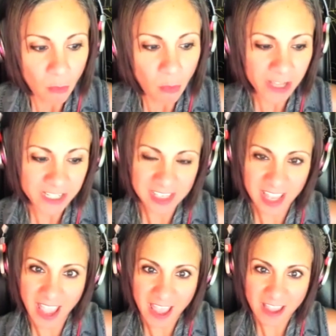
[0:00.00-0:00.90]
what is
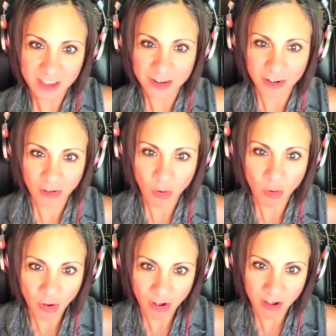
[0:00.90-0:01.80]
it at your
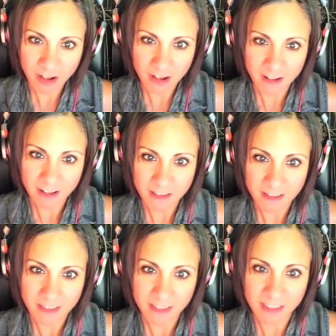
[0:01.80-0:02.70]
core
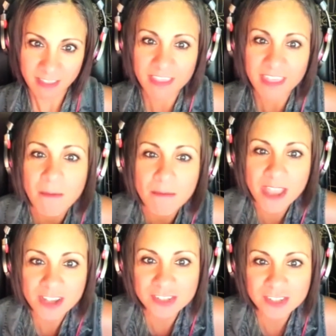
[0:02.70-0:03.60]
that
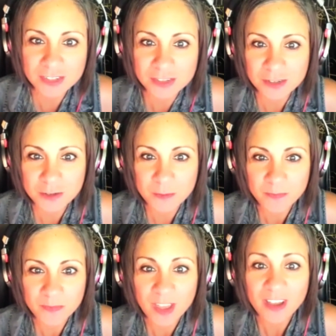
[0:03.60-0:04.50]
makes you
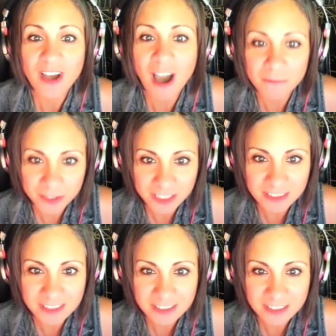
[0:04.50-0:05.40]

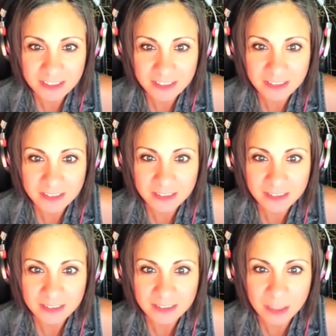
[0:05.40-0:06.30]
confident
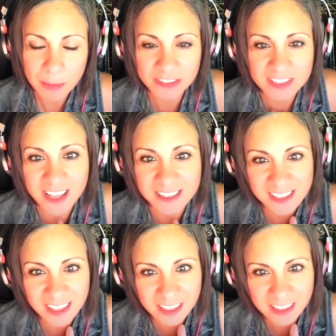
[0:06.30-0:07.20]
about the
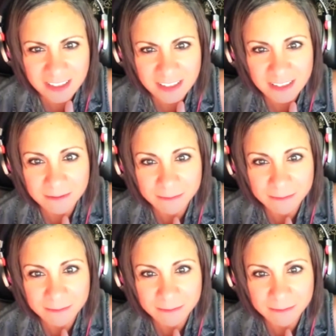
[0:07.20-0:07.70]
task ahead?